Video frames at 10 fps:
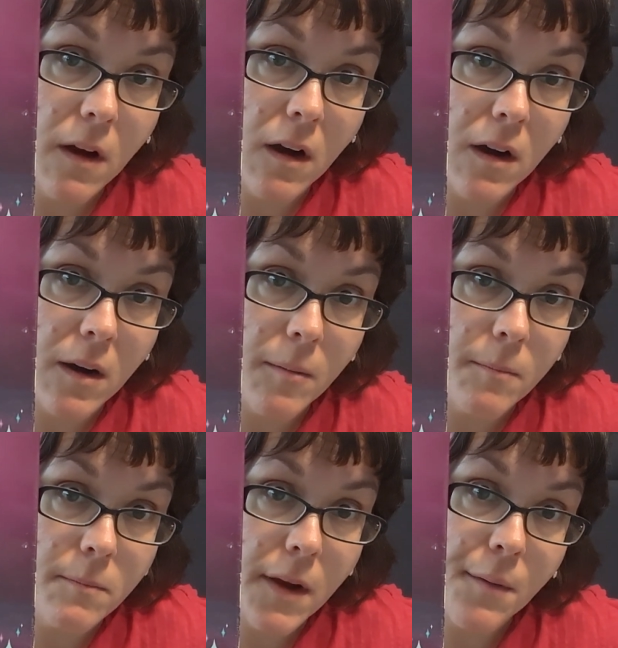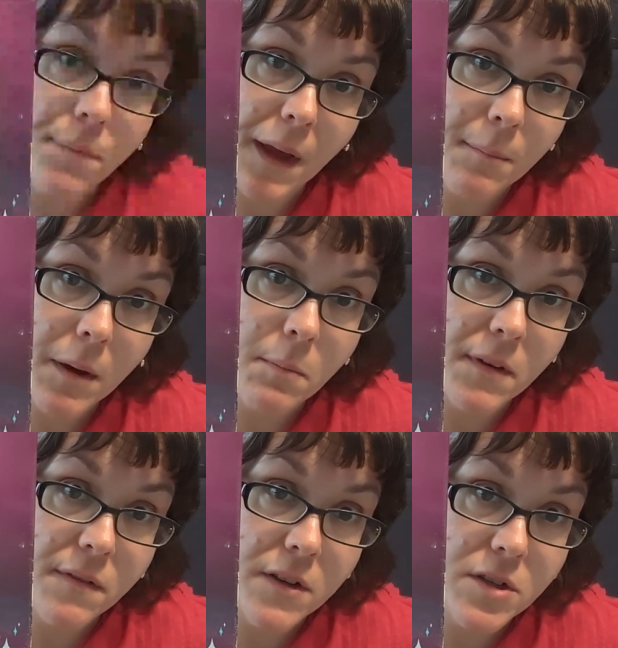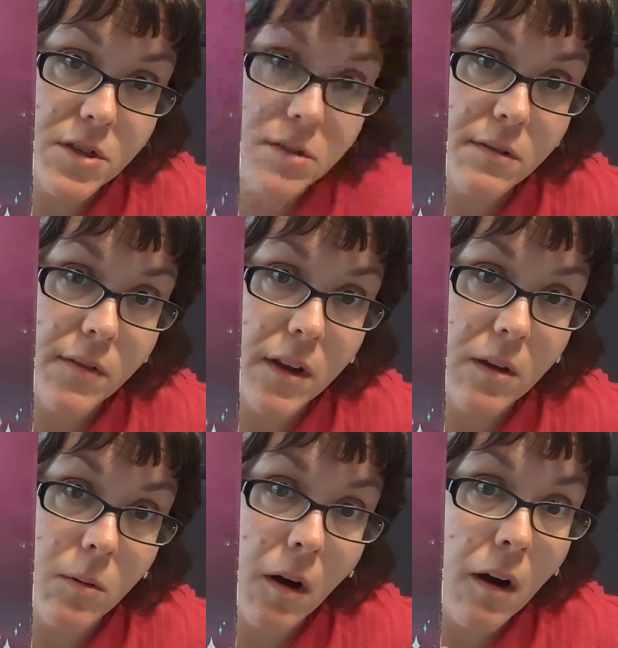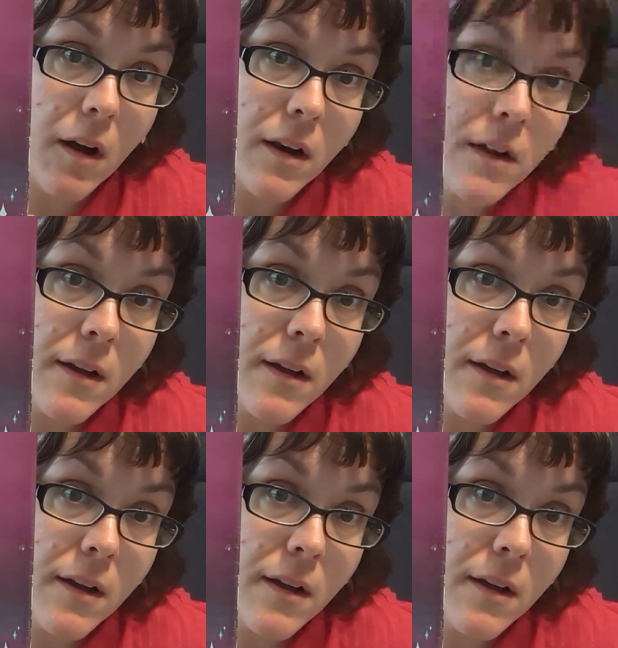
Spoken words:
And that might be fun to do a video on.